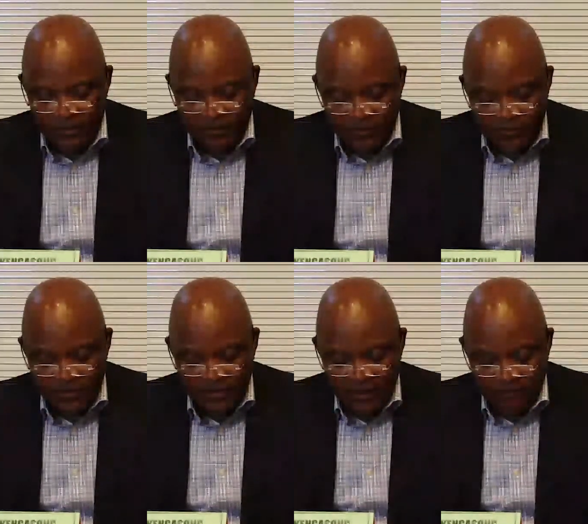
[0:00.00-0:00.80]

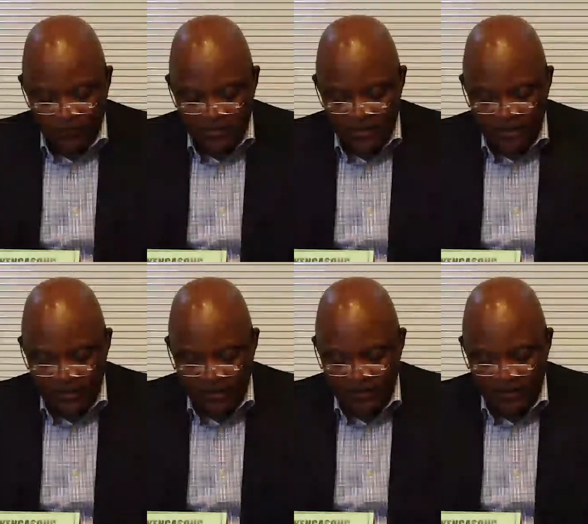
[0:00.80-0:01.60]
country's effort in
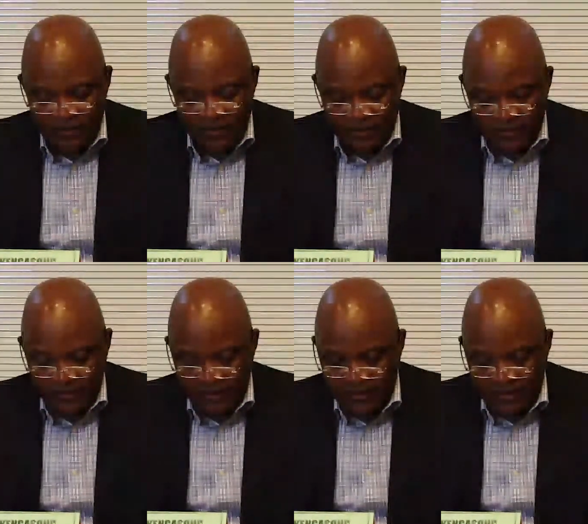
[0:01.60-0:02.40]
that
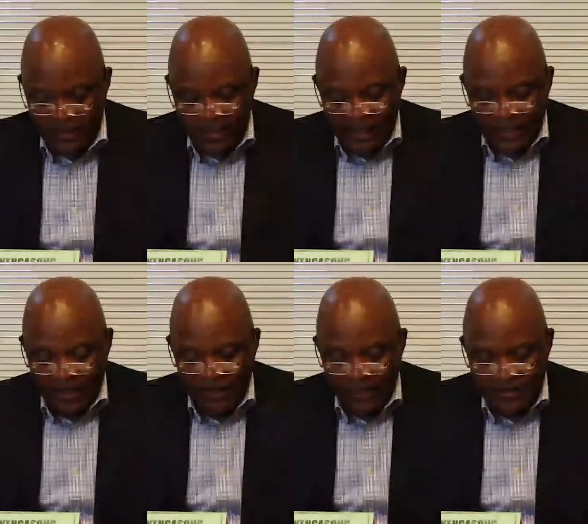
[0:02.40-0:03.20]
exercise.
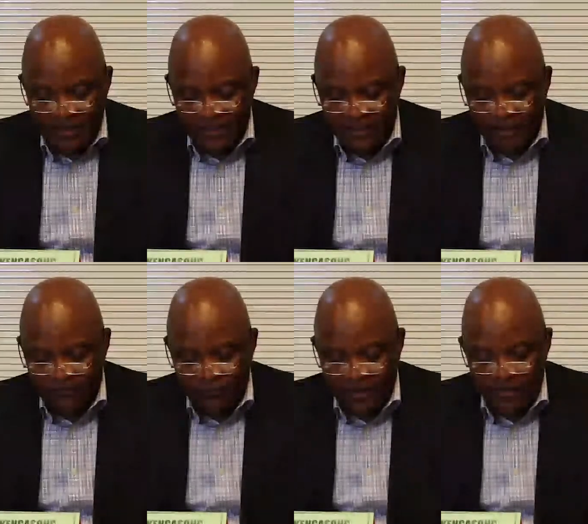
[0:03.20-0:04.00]
And lastly,
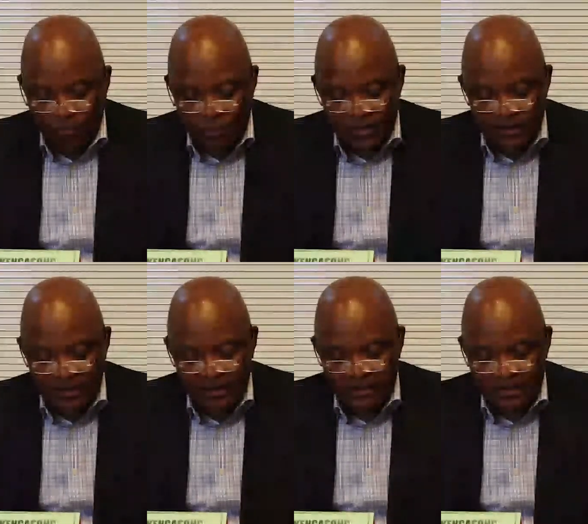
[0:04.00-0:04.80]
and very
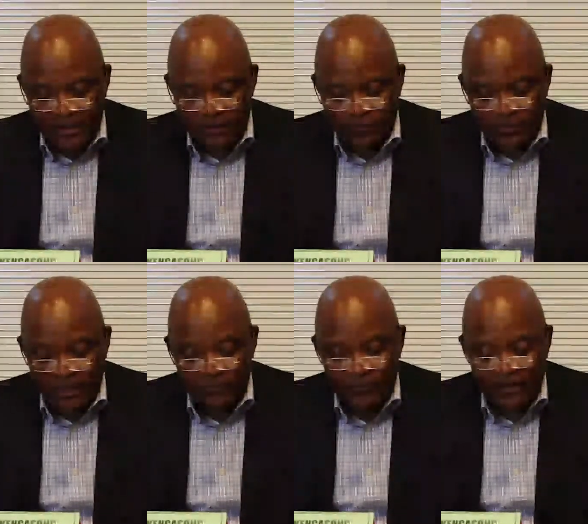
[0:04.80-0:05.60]
importantly, is that we
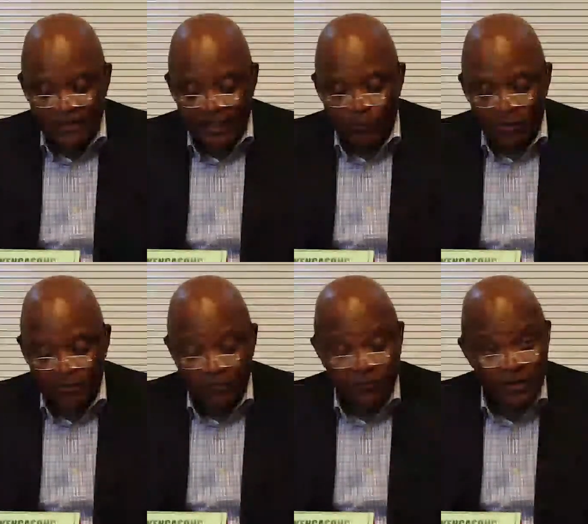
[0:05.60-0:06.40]
have a network
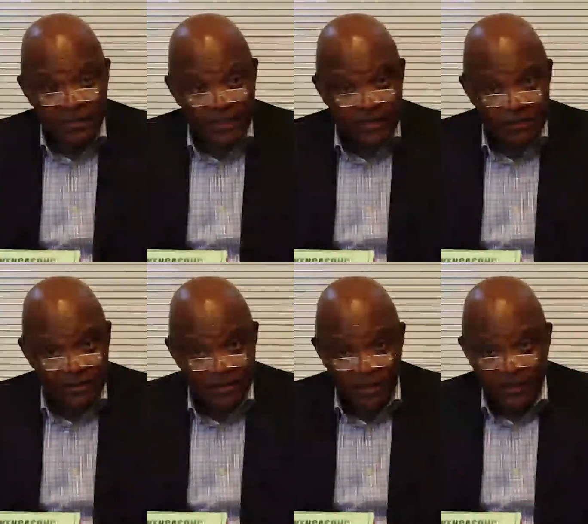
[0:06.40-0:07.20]
of
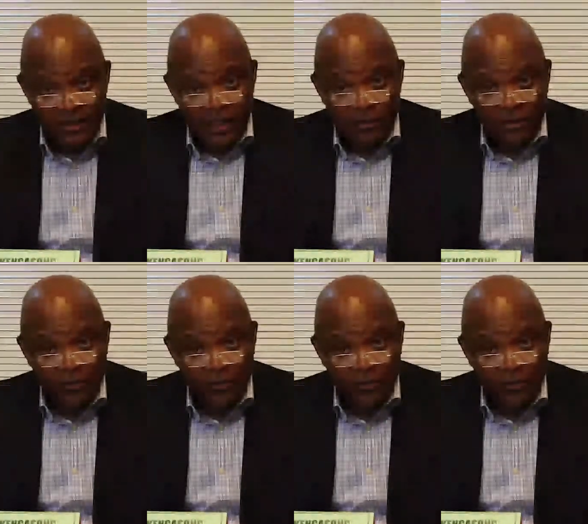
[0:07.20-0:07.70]
clinicians, about